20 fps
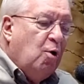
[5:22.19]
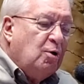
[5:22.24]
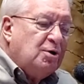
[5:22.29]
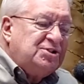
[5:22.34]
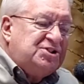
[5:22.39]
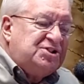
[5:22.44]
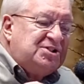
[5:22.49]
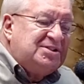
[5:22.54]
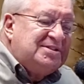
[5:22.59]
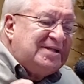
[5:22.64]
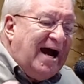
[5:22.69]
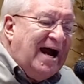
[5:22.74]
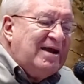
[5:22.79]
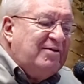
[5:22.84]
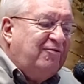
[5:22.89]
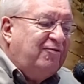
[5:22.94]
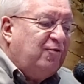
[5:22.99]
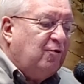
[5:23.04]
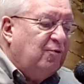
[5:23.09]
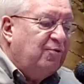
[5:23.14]
or
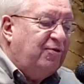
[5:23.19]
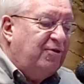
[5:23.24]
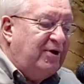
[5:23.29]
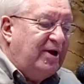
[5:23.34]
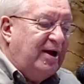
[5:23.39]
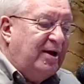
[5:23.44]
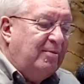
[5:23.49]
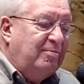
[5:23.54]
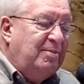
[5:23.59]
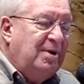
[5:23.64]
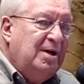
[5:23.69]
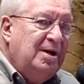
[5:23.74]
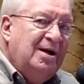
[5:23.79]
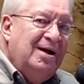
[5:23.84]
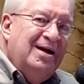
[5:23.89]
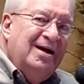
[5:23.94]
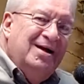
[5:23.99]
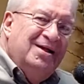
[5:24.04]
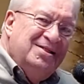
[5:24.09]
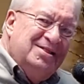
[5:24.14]
stifle them,
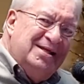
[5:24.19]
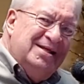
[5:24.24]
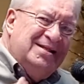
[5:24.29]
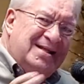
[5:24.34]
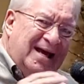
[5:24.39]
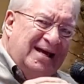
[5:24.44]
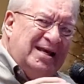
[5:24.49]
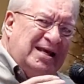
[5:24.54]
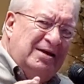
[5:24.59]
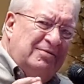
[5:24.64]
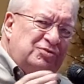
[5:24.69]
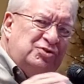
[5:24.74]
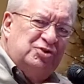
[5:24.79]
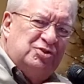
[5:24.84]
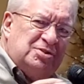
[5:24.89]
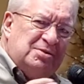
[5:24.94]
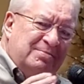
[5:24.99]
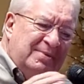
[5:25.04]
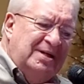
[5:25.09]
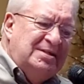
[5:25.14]
then that gives you
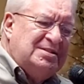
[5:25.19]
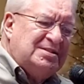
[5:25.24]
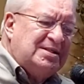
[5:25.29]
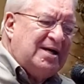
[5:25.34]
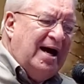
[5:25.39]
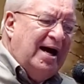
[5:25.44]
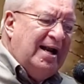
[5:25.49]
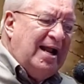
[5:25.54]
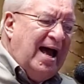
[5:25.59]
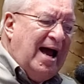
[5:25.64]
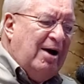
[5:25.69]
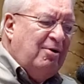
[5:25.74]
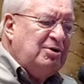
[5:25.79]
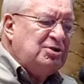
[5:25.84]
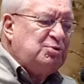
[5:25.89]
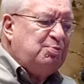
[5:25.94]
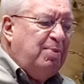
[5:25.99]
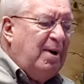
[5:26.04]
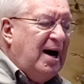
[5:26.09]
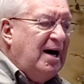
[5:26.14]
some insight how
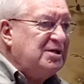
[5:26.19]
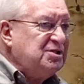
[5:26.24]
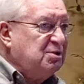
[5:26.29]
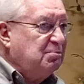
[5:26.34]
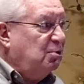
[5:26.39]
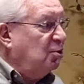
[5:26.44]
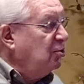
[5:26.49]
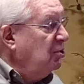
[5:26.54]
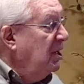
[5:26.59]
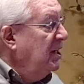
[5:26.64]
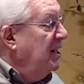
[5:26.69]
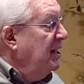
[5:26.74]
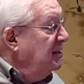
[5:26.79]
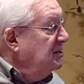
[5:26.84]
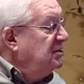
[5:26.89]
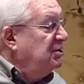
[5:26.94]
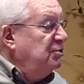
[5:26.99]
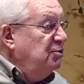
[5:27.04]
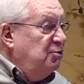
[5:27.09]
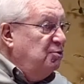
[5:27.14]
it's possible
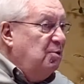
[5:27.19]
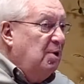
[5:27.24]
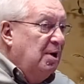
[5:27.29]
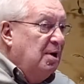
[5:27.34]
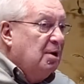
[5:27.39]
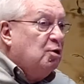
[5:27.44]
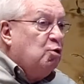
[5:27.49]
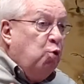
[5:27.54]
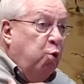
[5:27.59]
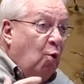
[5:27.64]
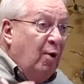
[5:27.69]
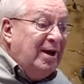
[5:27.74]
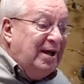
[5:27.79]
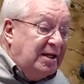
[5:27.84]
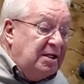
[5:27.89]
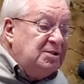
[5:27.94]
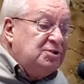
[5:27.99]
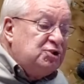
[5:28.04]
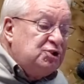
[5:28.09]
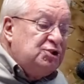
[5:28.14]
to
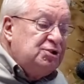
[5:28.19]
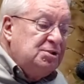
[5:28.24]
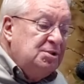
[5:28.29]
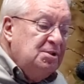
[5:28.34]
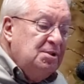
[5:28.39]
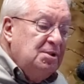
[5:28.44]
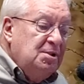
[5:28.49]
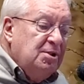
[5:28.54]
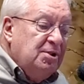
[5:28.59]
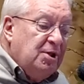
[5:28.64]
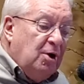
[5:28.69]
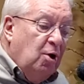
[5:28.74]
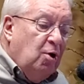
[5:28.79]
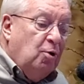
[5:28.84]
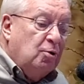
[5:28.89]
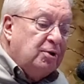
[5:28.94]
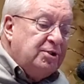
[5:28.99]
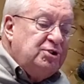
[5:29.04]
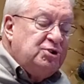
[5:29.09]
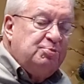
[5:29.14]
quench the
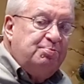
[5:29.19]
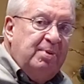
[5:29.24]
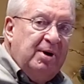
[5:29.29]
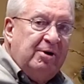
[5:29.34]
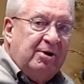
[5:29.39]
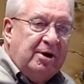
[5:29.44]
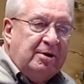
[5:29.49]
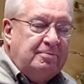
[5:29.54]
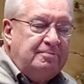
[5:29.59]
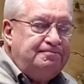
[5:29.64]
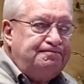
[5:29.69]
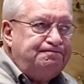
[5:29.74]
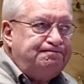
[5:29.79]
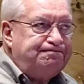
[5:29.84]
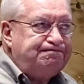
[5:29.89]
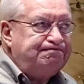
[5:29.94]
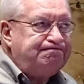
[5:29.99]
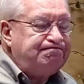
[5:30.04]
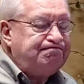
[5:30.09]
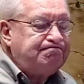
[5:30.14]
Holy Spirit.
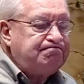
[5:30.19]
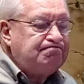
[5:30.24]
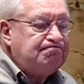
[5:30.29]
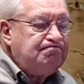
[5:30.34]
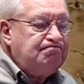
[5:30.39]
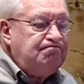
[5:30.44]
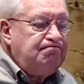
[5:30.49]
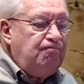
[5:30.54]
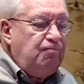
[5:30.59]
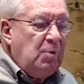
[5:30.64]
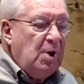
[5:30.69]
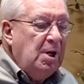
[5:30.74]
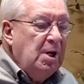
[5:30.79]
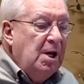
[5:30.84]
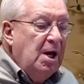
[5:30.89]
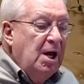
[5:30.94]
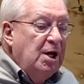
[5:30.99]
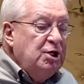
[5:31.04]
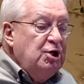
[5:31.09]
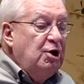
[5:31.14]

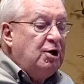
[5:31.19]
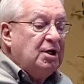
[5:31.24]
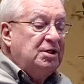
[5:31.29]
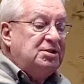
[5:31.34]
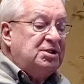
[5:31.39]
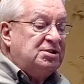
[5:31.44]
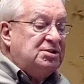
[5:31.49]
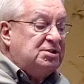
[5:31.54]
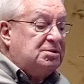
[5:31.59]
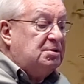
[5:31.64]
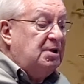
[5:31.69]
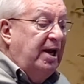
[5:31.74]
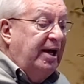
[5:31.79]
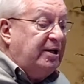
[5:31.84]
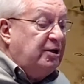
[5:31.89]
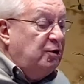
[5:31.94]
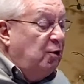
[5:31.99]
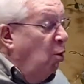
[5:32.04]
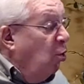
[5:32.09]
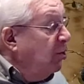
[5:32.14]
You can just
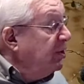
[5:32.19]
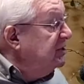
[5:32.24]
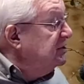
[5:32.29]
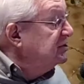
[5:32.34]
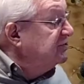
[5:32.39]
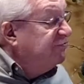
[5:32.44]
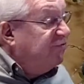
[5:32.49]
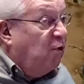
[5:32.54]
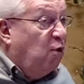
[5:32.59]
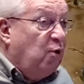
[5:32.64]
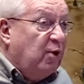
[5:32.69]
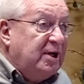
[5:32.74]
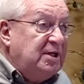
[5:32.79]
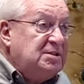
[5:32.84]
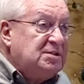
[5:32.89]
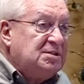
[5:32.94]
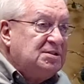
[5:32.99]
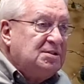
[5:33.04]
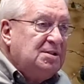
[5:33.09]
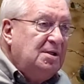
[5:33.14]
ignore his
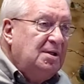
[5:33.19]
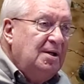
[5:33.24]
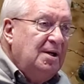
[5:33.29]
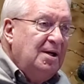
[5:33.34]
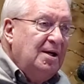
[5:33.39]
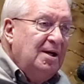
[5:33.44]
voice